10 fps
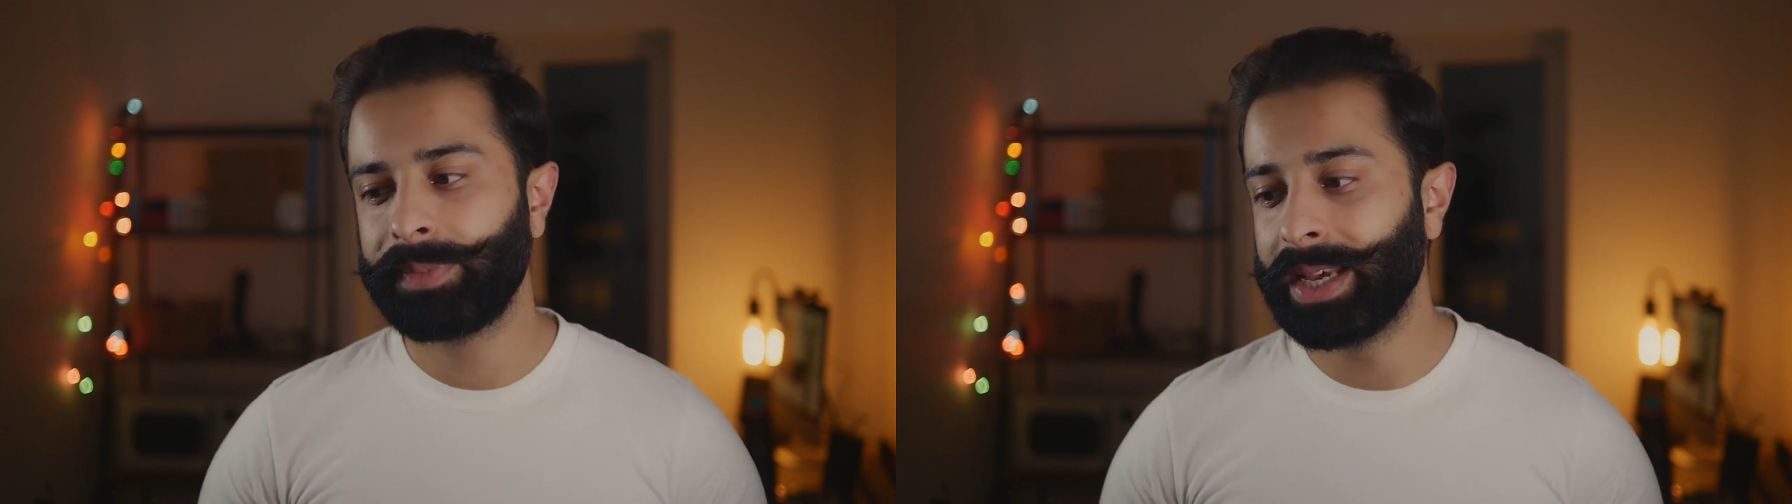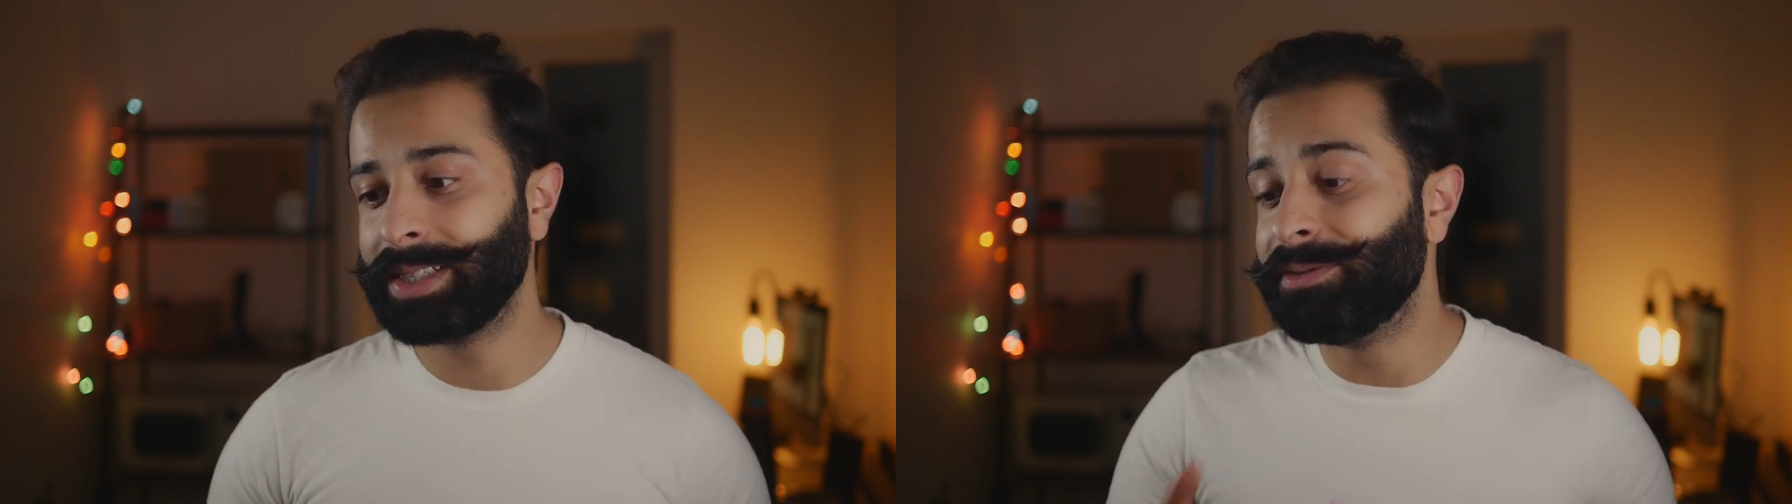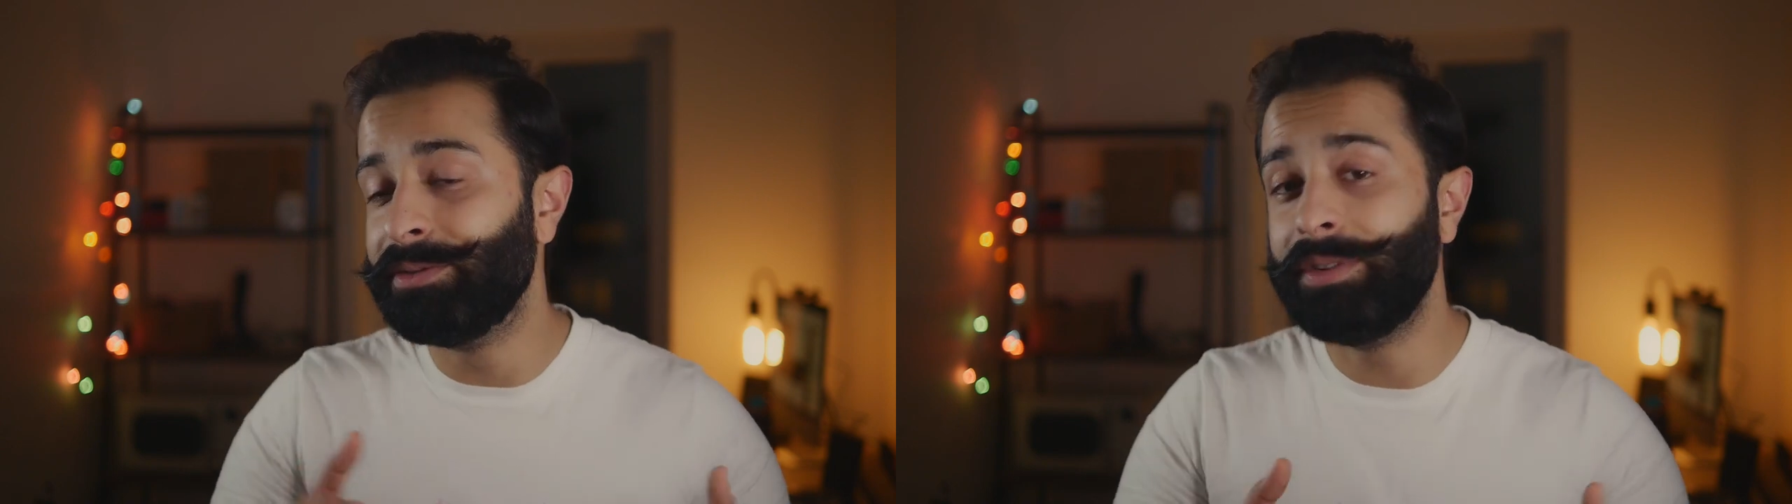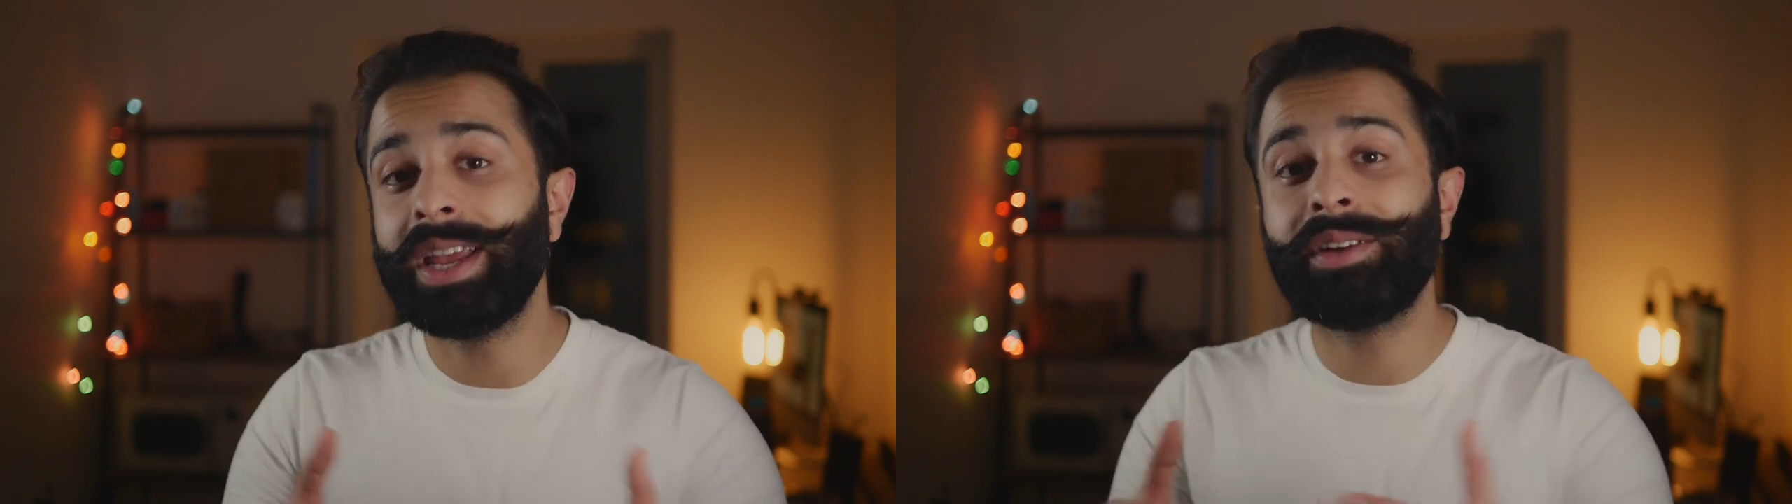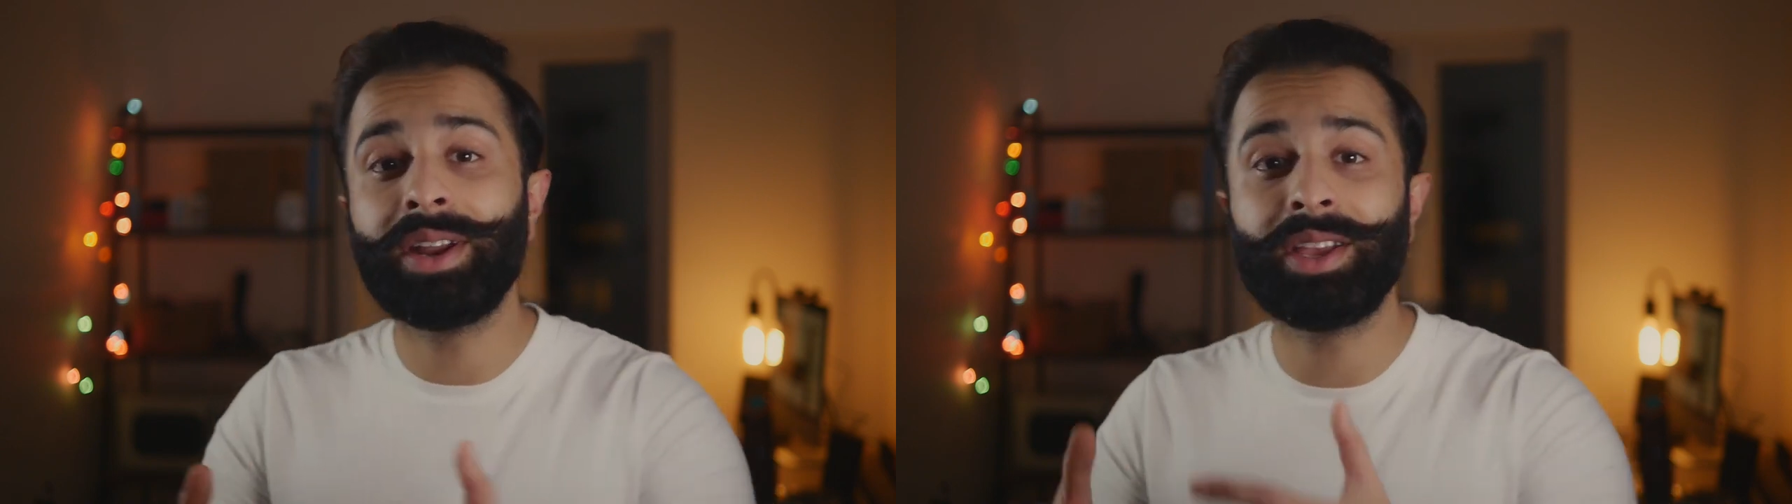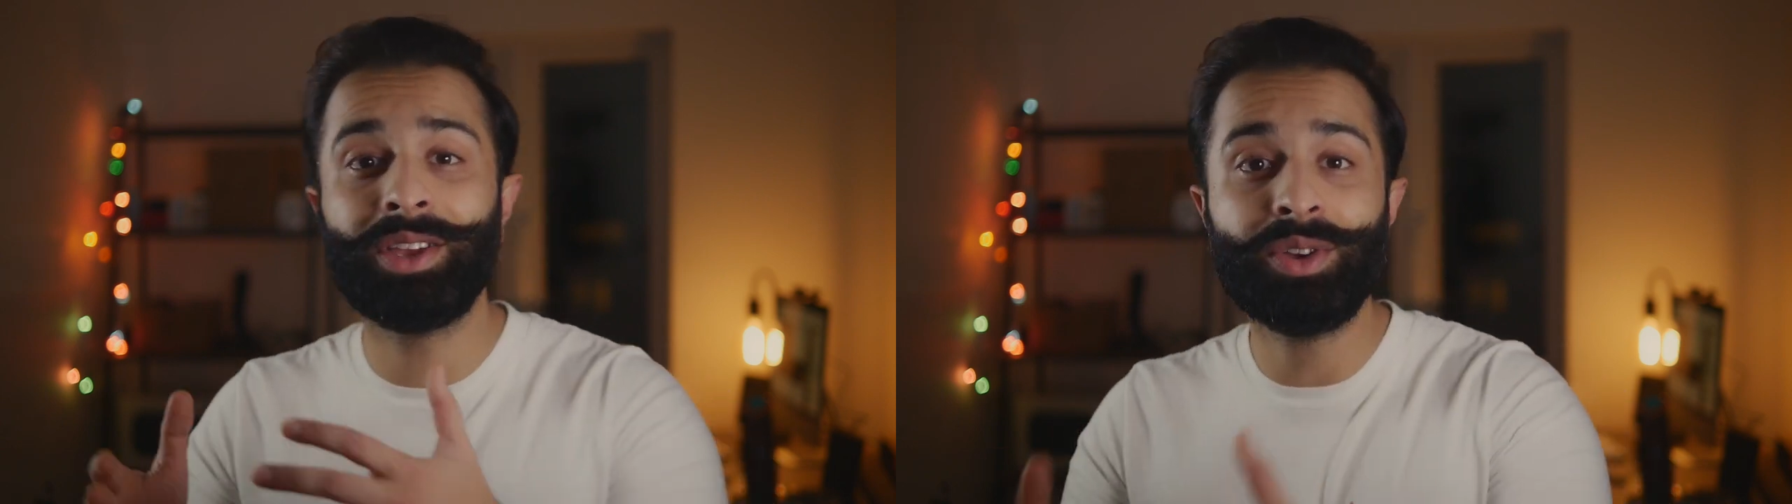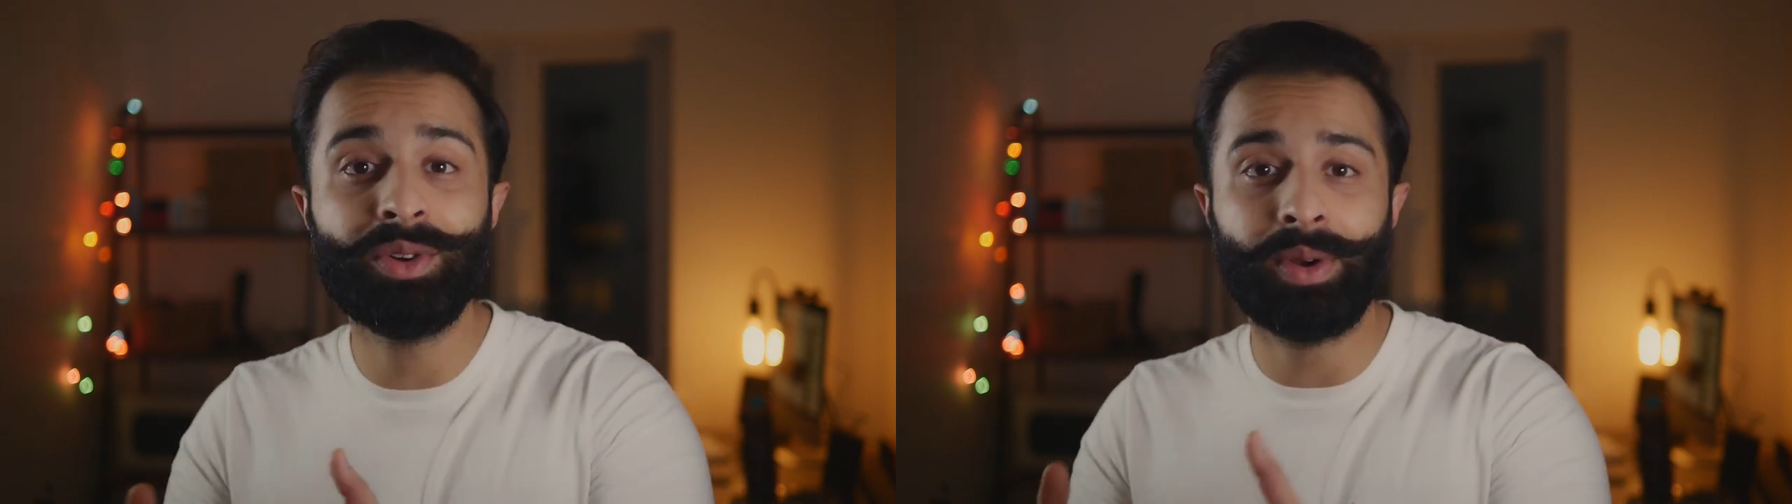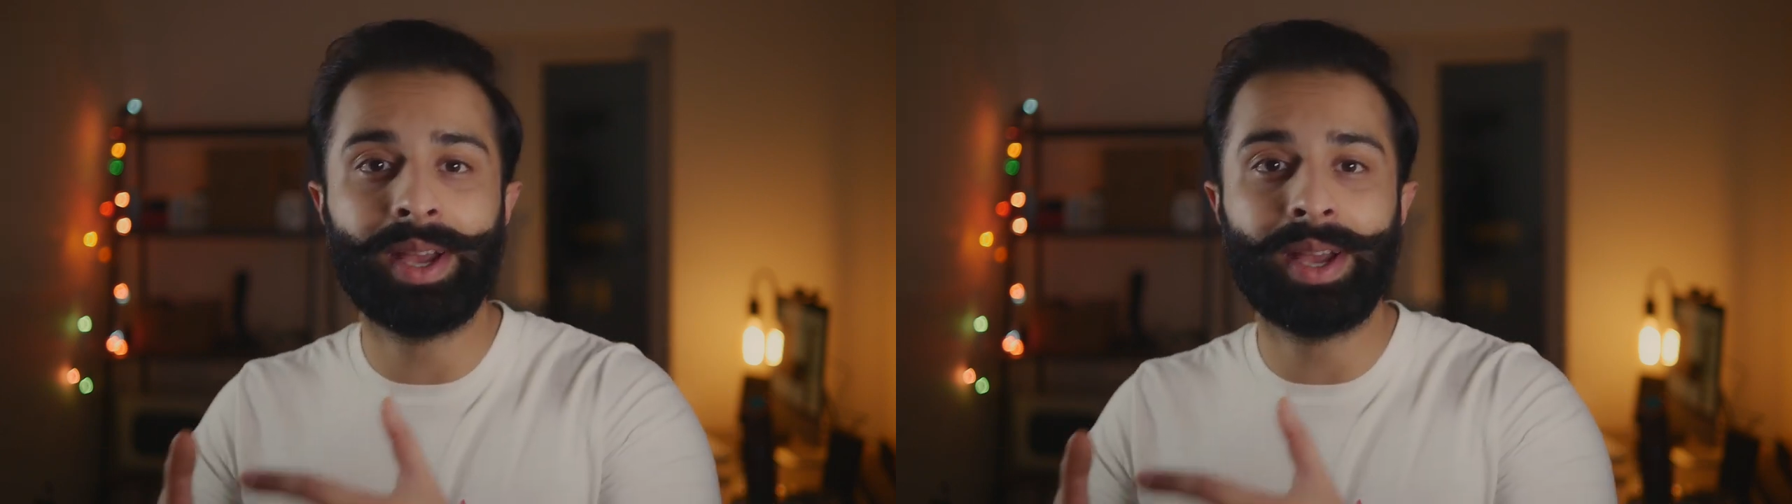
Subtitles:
it's veering you